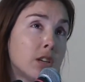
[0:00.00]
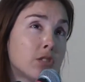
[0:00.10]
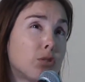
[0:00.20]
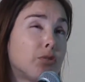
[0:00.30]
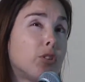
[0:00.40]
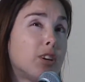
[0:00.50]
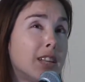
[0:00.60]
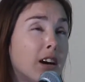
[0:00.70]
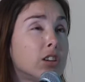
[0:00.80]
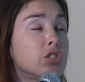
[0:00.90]
So for a
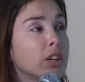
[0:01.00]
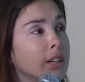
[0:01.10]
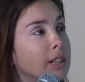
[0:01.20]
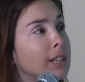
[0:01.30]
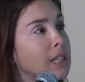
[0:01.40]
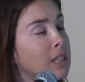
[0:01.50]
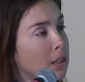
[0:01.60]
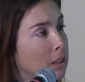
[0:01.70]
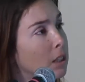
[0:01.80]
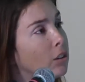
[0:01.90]
large ALS
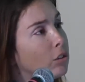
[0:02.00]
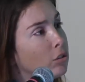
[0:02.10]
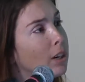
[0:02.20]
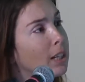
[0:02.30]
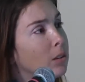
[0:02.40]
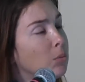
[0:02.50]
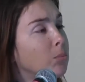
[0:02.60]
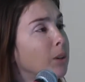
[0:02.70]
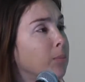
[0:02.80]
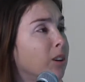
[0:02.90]
clinical trial, it
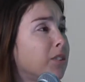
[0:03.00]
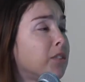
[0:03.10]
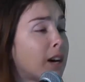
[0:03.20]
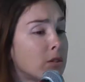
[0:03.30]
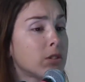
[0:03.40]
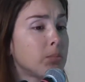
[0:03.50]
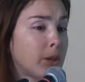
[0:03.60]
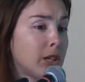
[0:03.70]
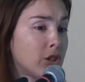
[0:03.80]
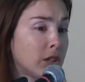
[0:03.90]
would be about 1,000
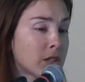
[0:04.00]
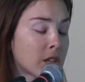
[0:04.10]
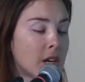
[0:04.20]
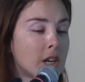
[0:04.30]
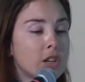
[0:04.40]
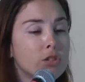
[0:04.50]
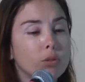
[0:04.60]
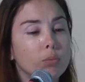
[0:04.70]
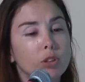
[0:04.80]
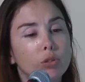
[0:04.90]
patients. So
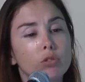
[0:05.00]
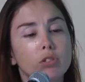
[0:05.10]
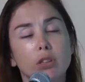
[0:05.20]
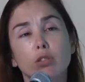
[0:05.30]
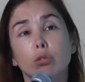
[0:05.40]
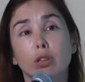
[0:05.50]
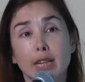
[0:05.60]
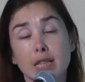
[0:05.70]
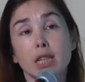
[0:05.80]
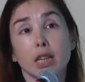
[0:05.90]
it reduced it to
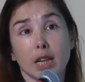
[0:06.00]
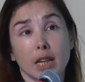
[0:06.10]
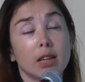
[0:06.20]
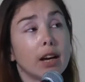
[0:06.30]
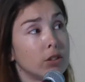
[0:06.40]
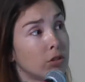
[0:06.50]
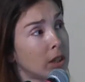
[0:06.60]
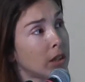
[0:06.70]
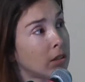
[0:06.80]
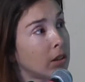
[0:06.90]
less than 800.